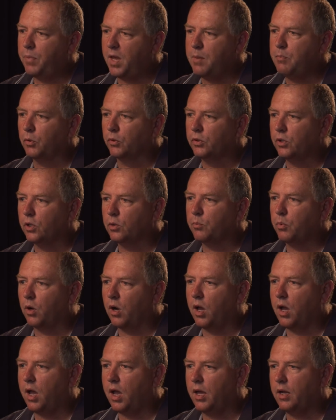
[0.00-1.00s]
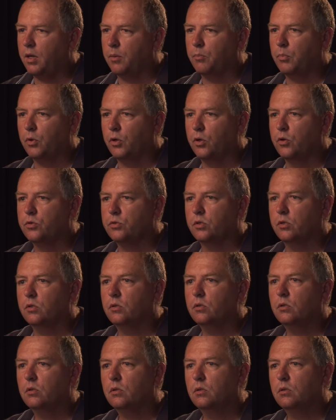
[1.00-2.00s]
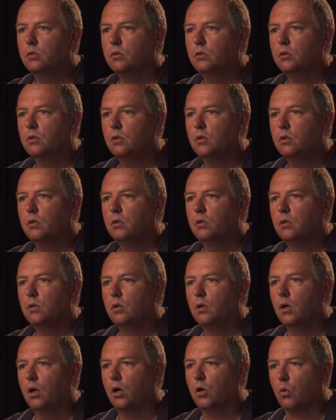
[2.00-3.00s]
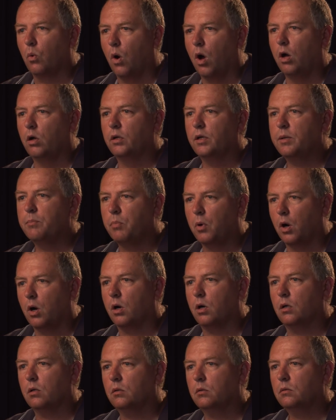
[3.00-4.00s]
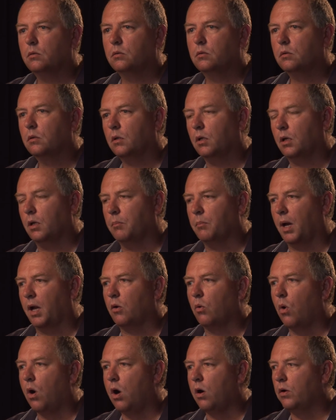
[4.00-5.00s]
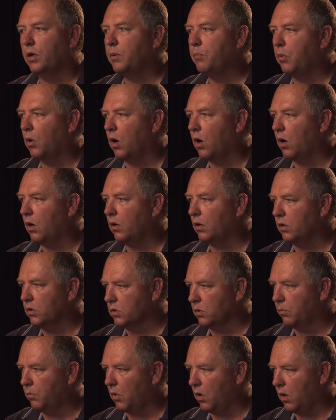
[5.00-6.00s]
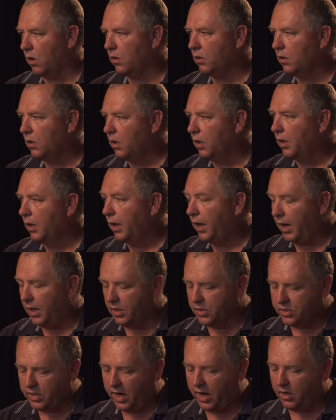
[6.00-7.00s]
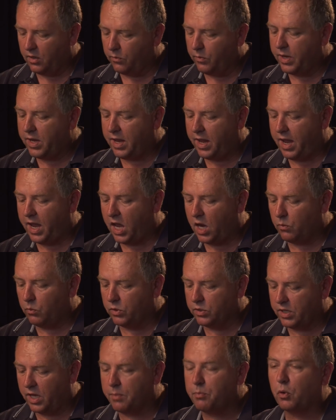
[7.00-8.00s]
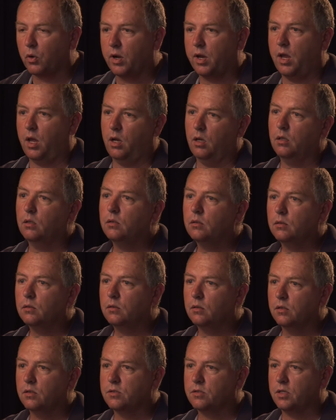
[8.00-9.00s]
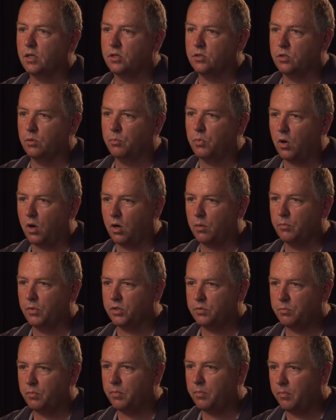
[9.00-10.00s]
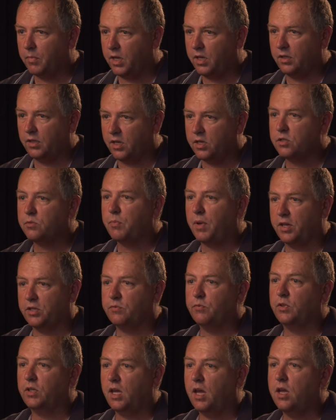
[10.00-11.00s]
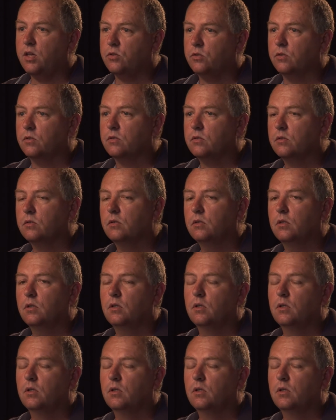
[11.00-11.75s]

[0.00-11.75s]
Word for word: People took pride in producing a quality part. And by quality part is a part, and the standard we had was a print that says the part must meet these specifications.